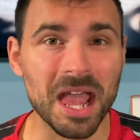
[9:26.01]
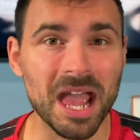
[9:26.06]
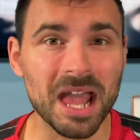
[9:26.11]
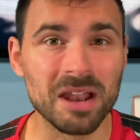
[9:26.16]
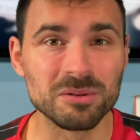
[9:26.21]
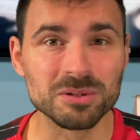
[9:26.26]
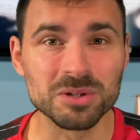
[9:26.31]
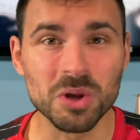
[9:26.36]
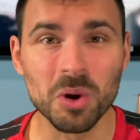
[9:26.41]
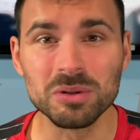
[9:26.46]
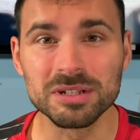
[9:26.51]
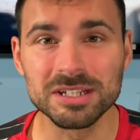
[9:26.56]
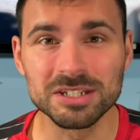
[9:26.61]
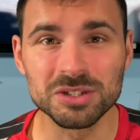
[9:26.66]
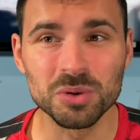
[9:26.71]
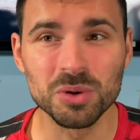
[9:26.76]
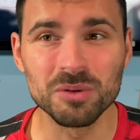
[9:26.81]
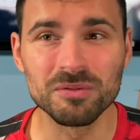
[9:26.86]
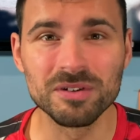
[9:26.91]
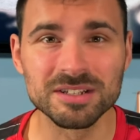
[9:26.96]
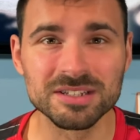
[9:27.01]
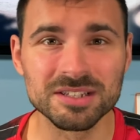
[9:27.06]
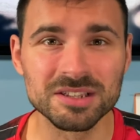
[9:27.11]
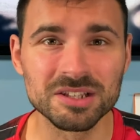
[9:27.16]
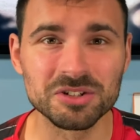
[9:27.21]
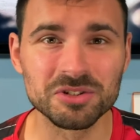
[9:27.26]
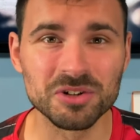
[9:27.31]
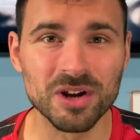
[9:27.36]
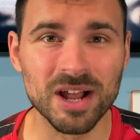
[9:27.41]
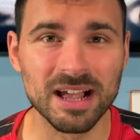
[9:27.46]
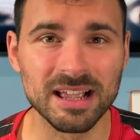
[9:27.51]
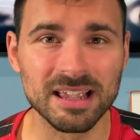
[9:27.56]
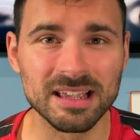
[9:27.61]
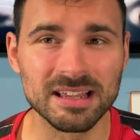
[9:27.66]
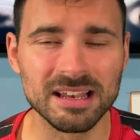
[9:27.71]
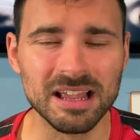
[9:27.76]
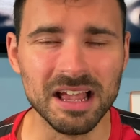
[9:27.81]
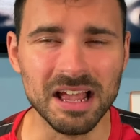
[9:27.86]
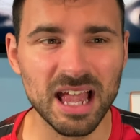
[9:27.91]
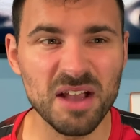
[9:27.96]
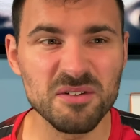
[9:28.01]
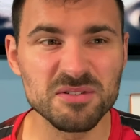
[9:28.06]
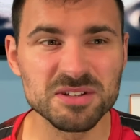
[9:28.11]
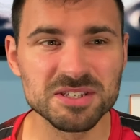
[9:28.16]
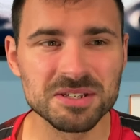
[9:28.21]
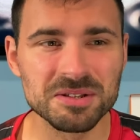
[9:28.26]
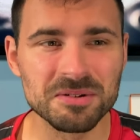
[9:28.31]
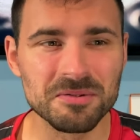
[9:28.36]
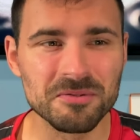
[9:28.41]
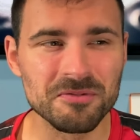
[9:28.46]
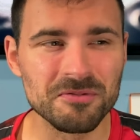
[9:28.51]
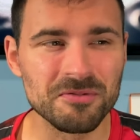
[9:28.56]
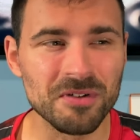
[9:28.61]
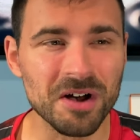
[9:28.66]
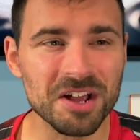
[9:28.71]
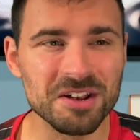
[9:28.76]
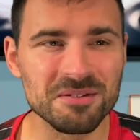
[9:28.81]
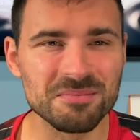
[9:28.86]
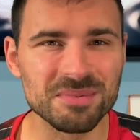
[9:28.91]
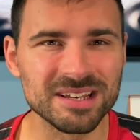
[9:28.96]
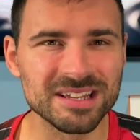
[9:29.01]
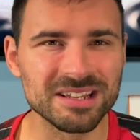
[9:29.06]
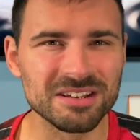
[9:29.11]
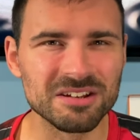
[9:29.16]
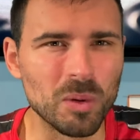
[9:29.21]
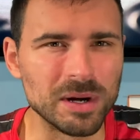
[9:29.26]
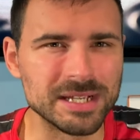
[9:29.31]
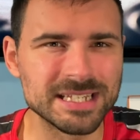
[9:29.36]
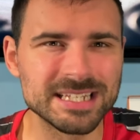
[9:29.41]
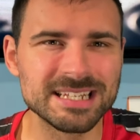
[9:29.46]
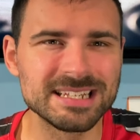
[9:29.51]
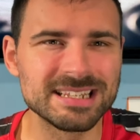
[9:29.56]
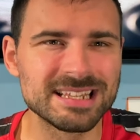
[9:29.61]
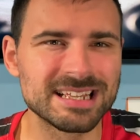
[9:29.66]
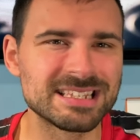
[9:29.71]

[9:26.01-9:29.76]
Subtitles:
and it was only 2 of us on the track and it was fun, but it wasn't.